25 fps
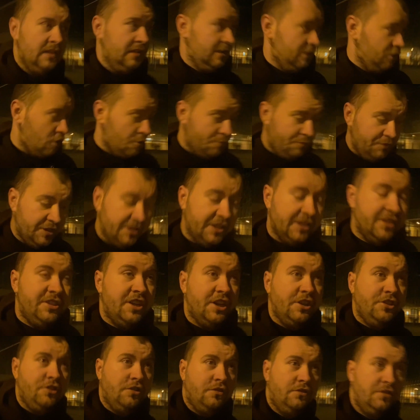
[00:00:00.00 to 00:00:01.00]
Hope you
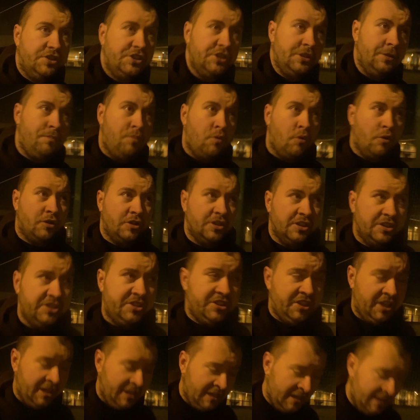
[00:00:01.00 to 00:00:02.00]
continue to support
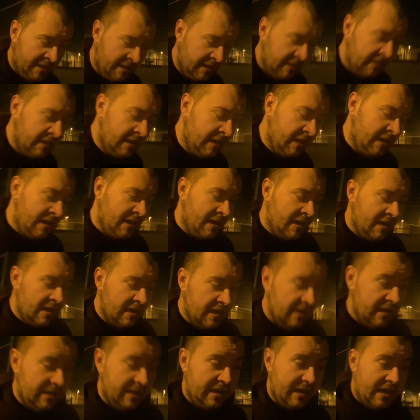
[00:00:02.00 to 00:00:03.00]
it,
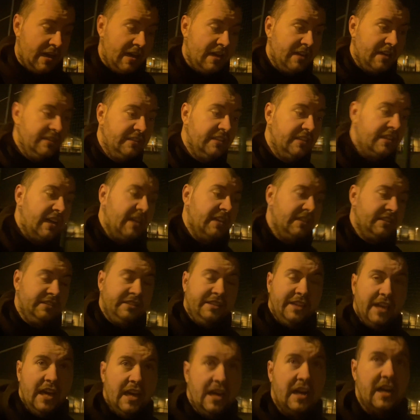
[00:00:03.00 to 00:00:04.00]
and
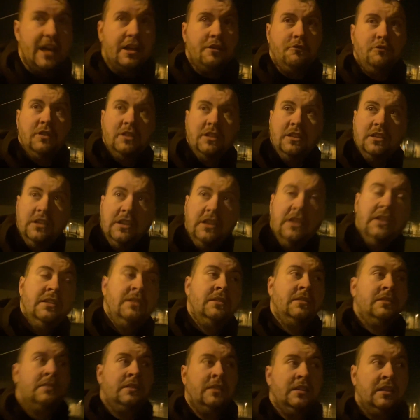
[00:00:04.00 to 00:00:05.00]
I will
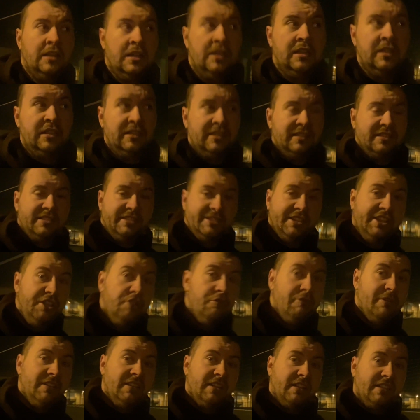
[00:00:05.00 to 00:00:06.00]
see you
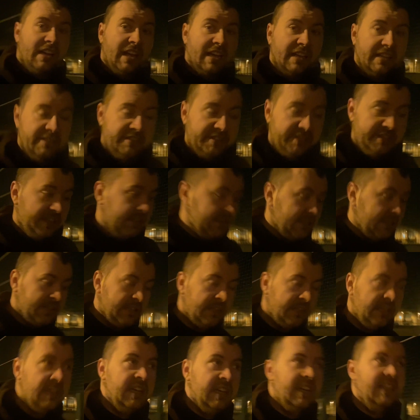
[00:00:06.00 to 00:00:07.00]
in the next
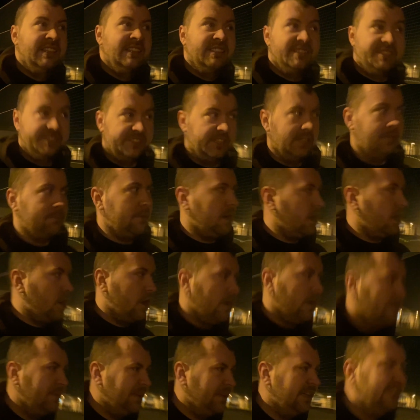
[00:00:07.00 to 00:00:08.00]
Cinema
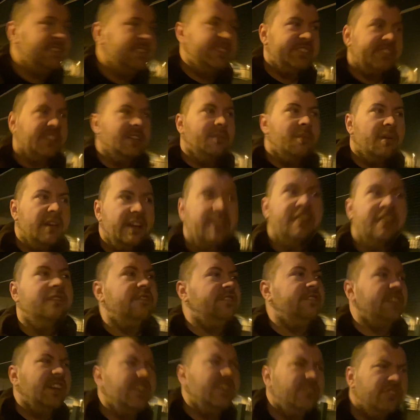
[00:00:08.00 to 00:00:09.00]
Hub, Cinema
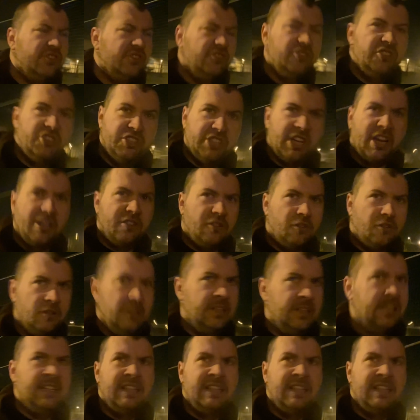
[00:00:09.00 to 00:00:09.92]
Invasion channel